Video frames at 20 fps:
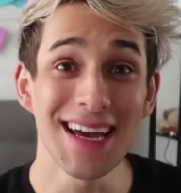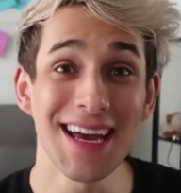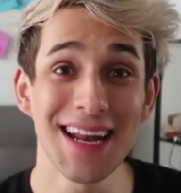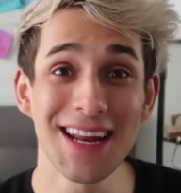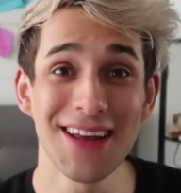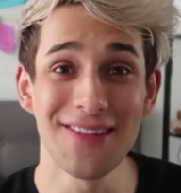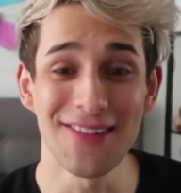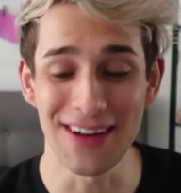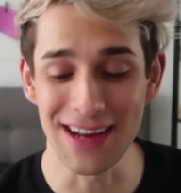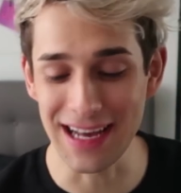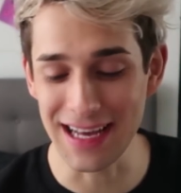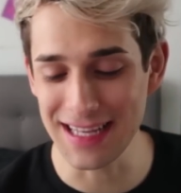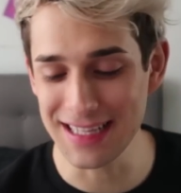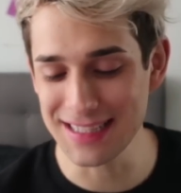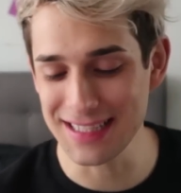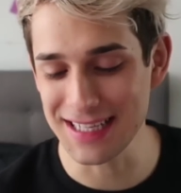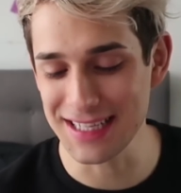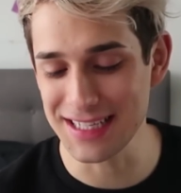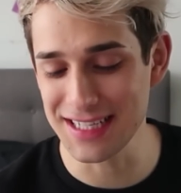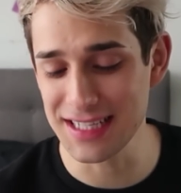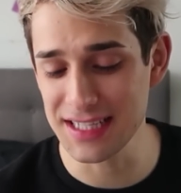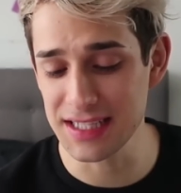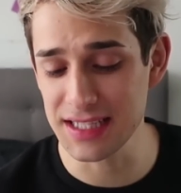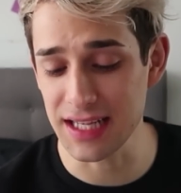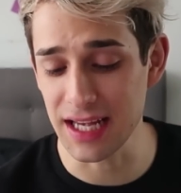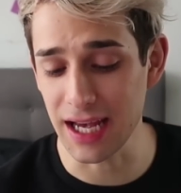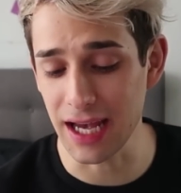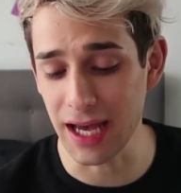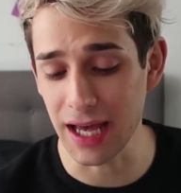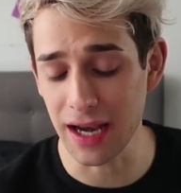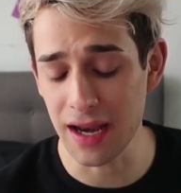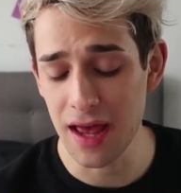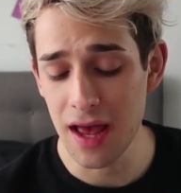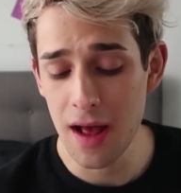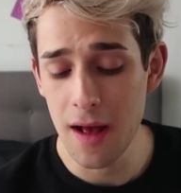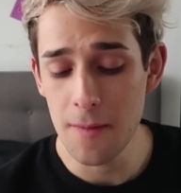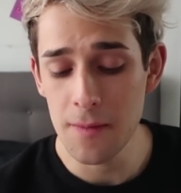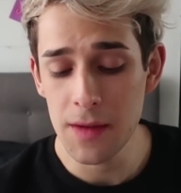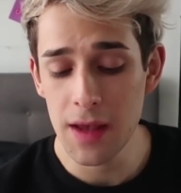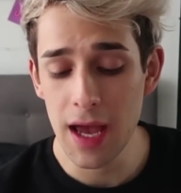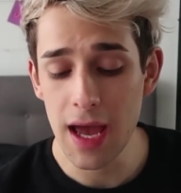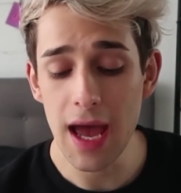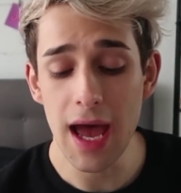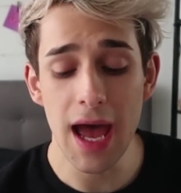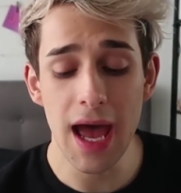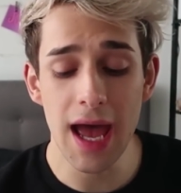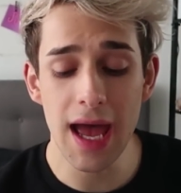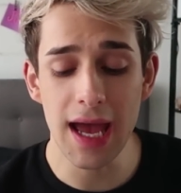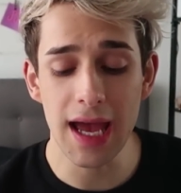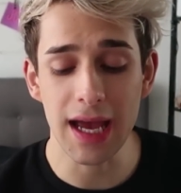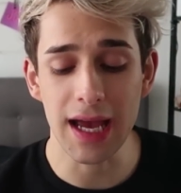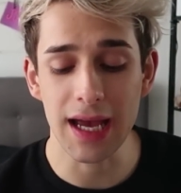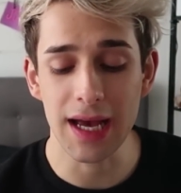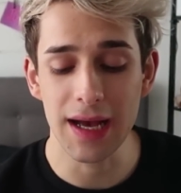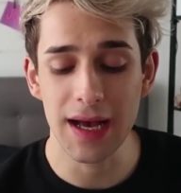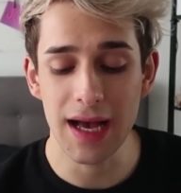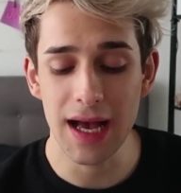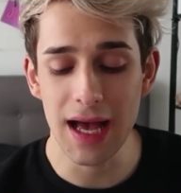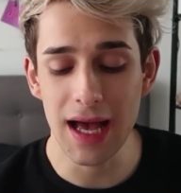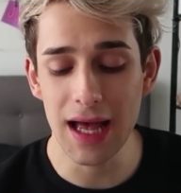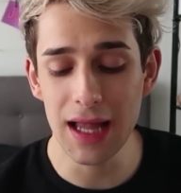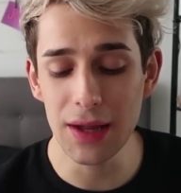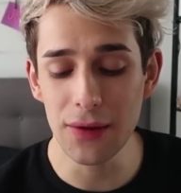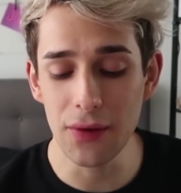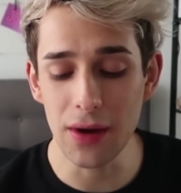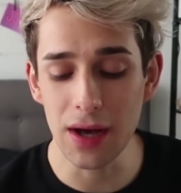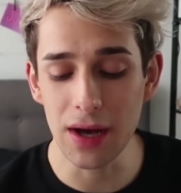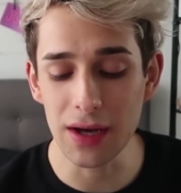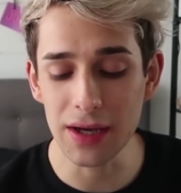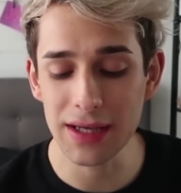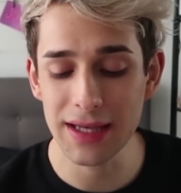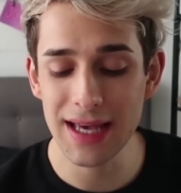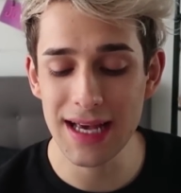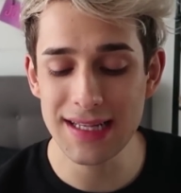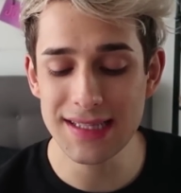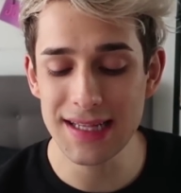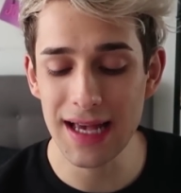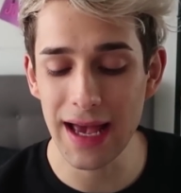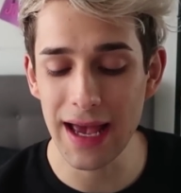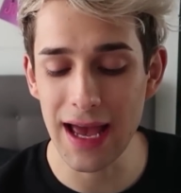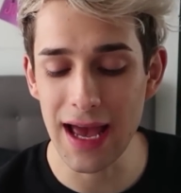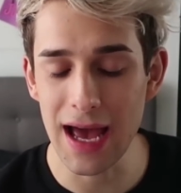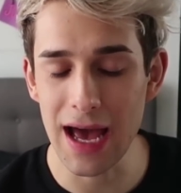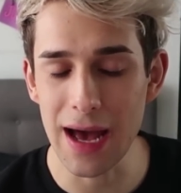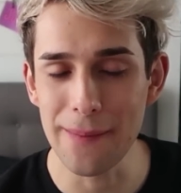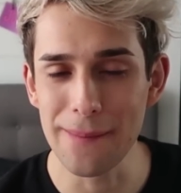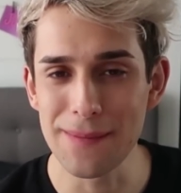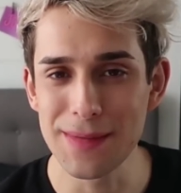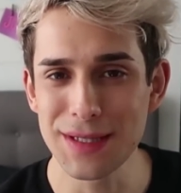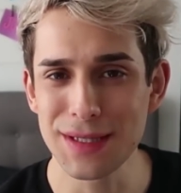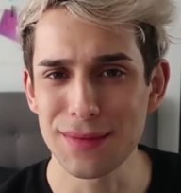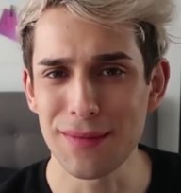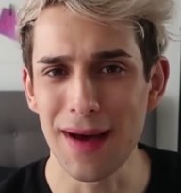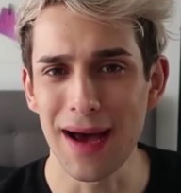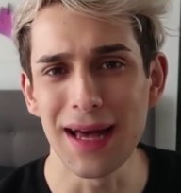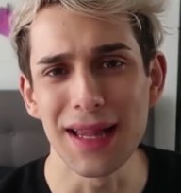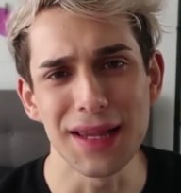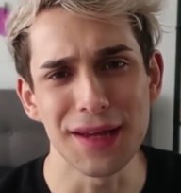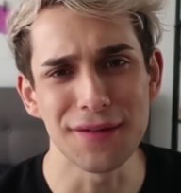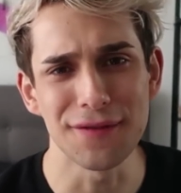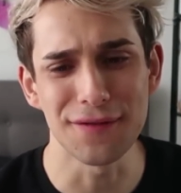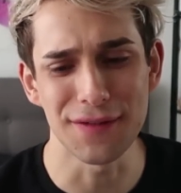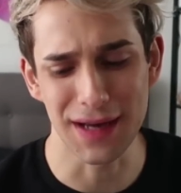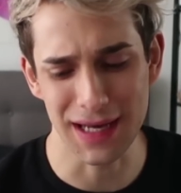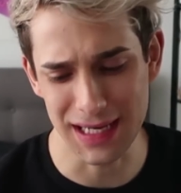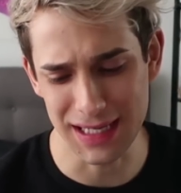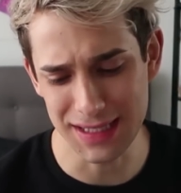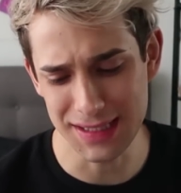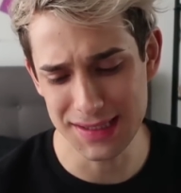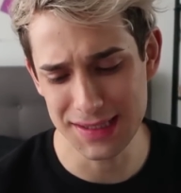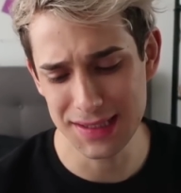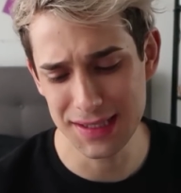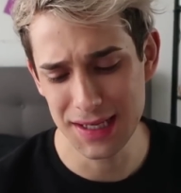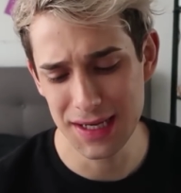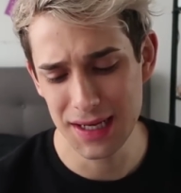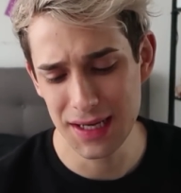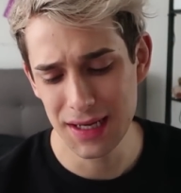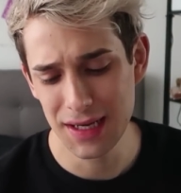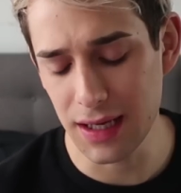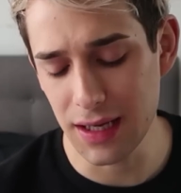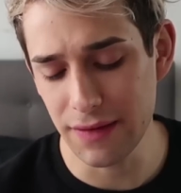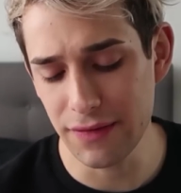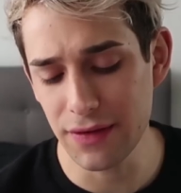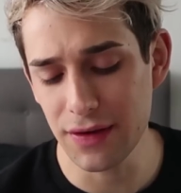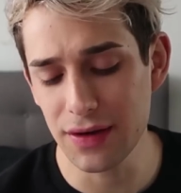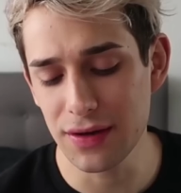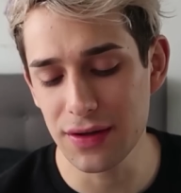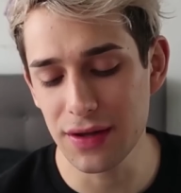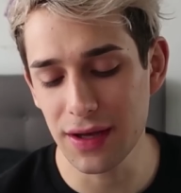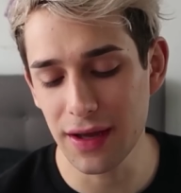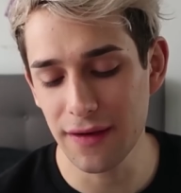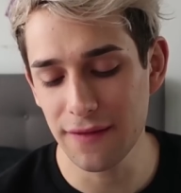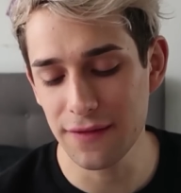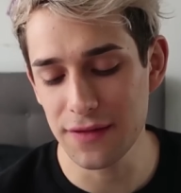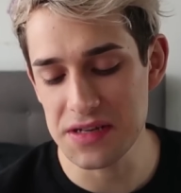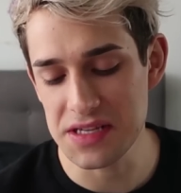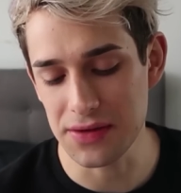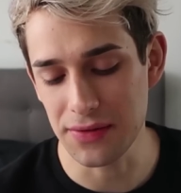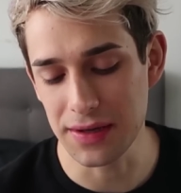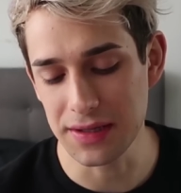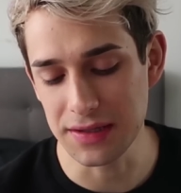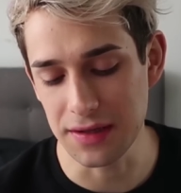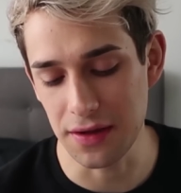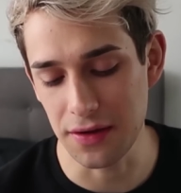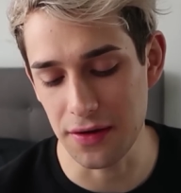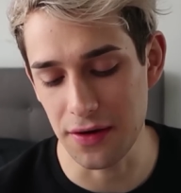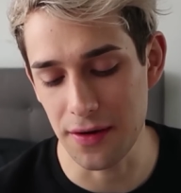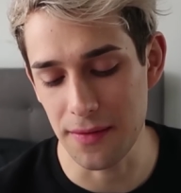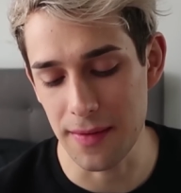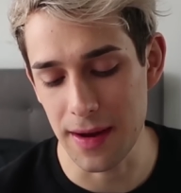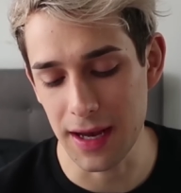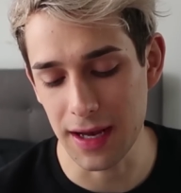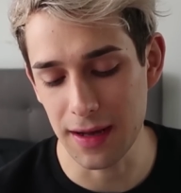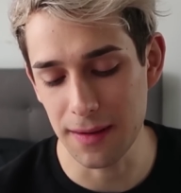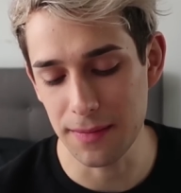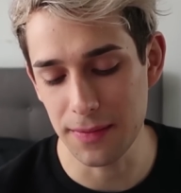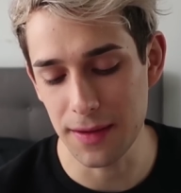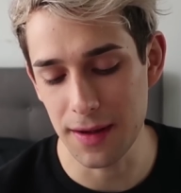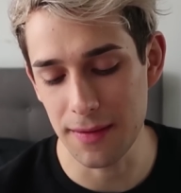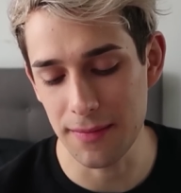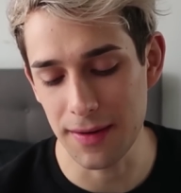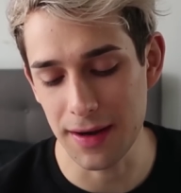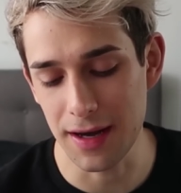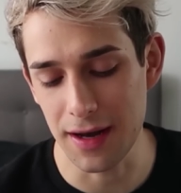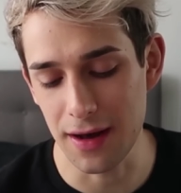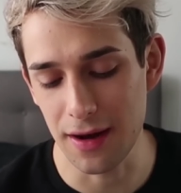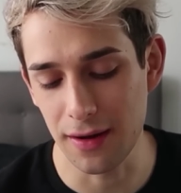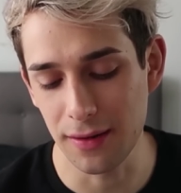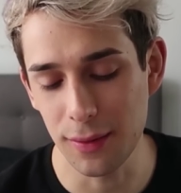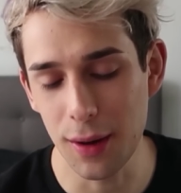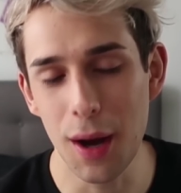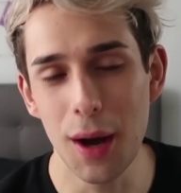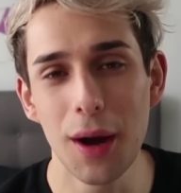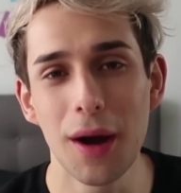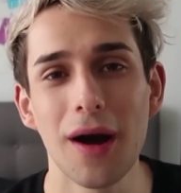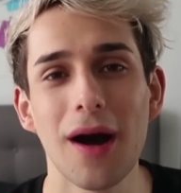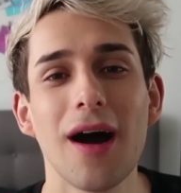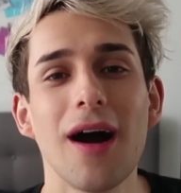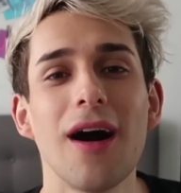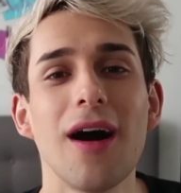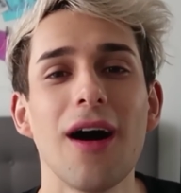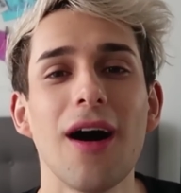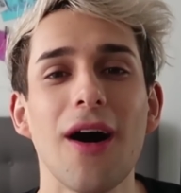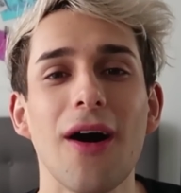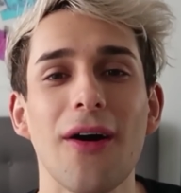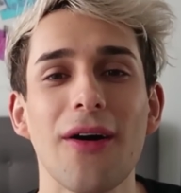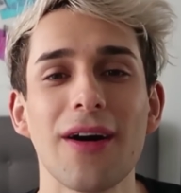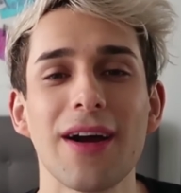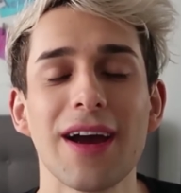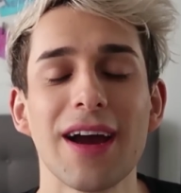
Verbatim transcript: Anyways, he just said, hey, lol, yes I am, smiley face. If you're looking for someone to do your makeup, let me know. Oh,